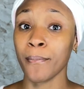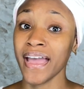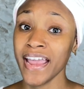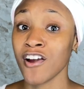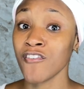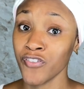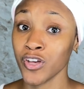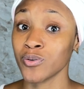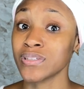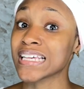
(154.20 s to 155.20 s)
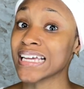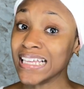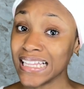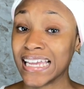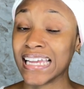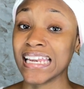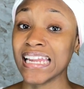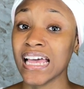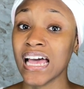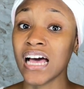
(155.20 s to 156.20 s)
my hair feels clean
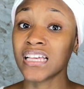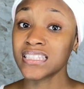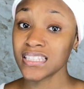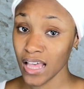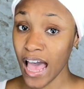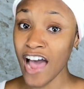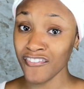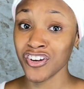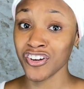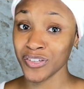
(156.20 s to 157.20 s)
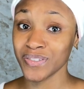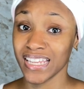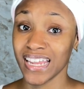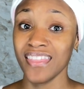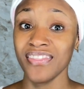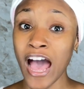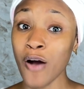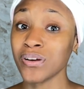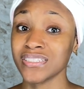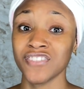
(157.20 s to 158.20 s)
after using it. That
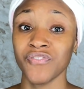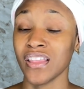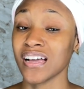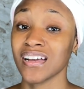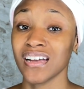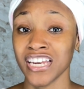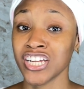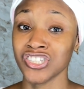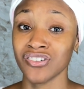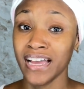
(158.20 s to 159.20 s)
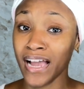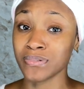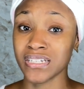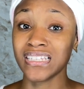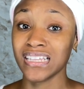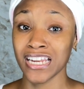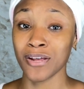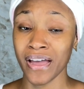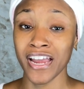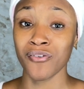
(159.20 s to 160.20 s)
one just felt like a conditioner, like I'm just cleaning
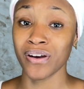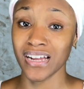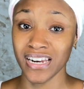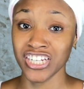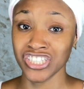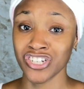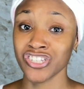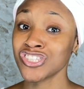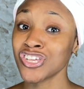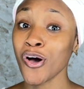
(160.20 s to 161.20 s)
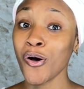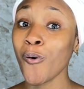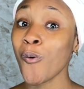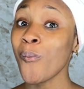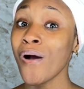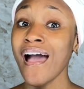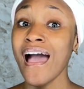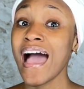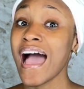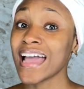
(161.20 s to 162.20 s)
my hair with a conditioner. So
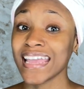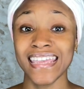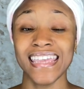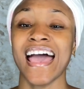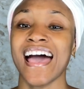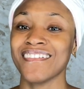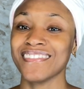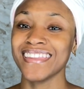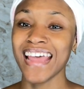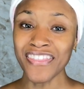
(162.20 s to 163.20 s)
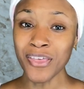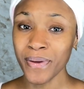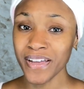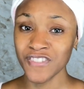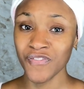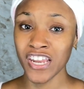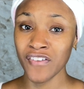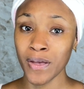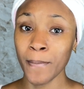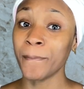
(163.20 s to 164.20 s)
yeah, not the biggest fan of
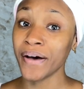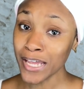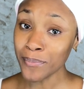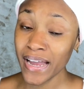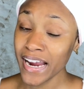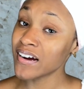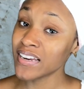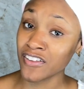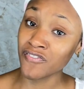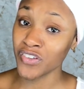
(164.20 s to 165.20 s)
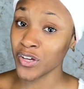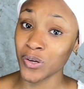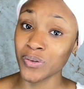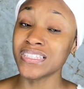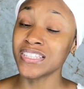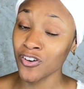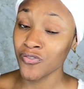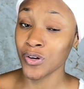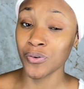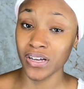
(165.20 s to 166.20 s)
it, but my hair did still
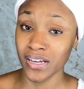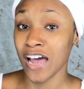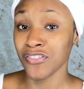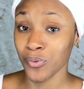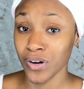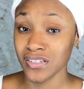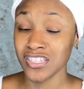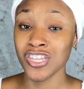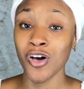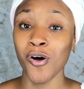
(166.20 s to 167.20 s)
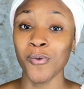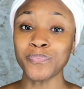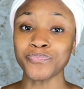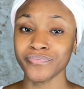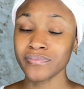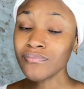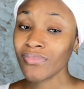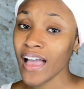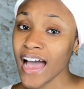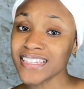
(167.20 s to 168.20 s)
feel good afterwards. So
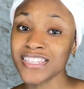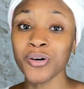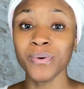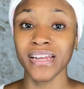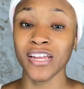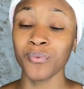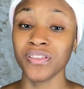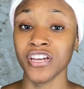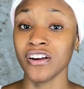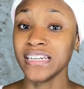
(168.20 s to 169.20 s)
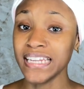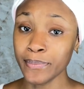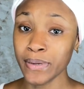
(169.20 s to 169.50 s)
I still went in with their deep